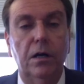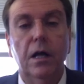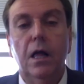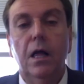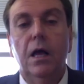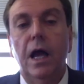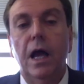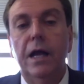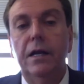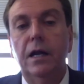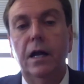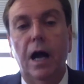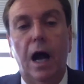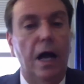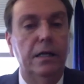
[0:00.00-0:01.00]
and
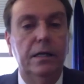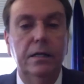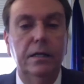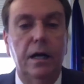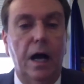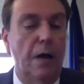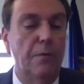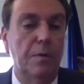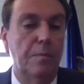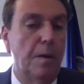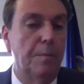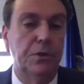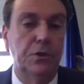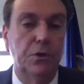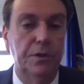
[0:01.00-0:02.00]
I remember
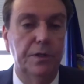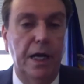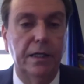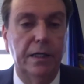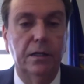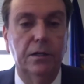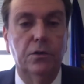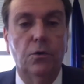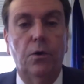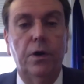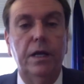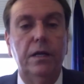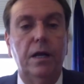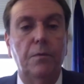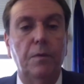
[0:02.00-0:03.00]
doing that at
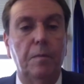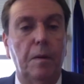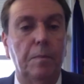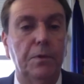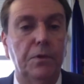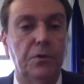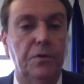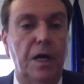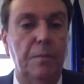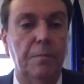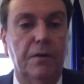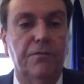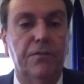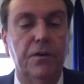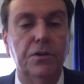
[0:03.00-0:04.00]
Concordia, and I remember doing that at
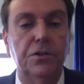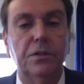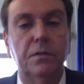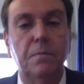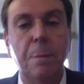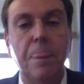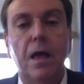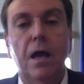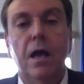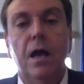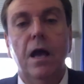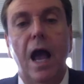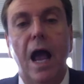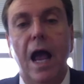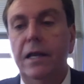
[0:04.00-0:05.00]
McPherson.
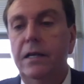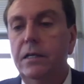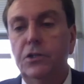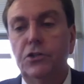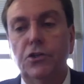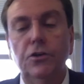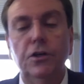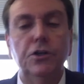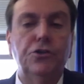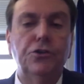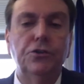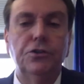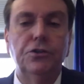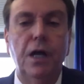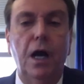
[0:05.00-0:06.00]
And as soon as
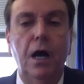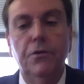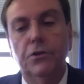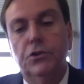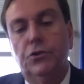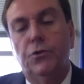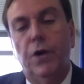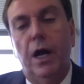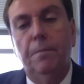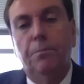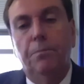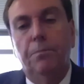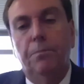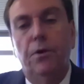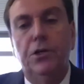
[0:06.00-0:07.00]
you're done, there's great
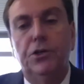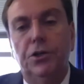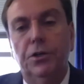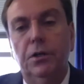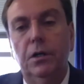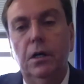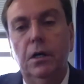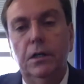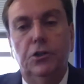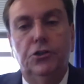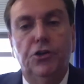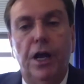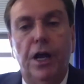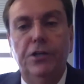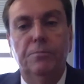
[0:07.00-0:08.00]
pressure to
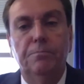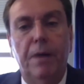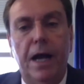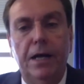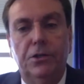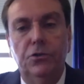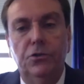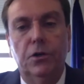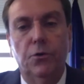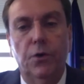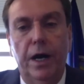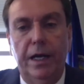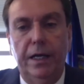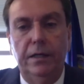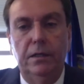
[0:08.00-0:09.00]
change it back to a
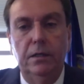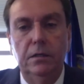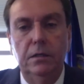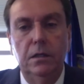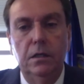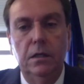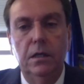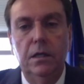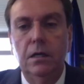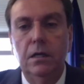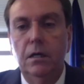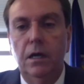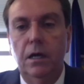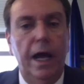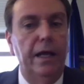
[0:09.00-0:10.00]
grade.
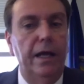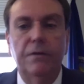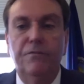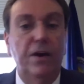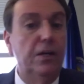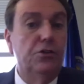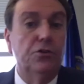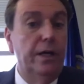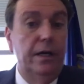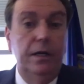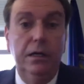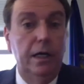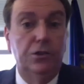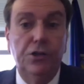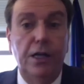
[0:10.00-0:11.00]
And eventually
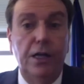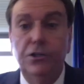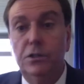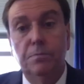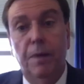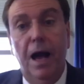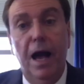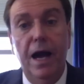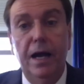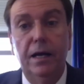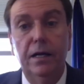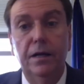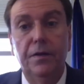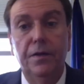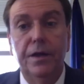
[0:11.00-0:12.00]
it changes back,
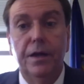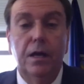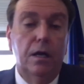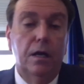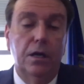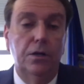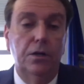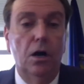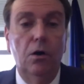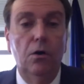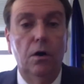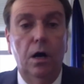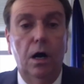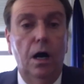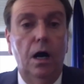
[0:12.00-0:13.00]

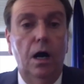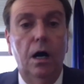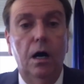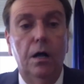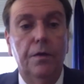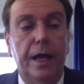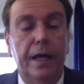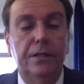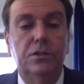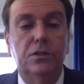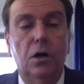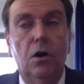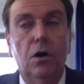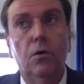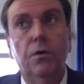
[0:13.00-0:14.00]
and
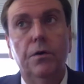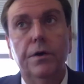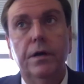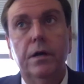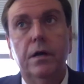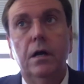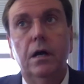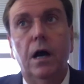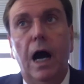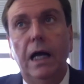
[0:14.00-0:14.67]
so I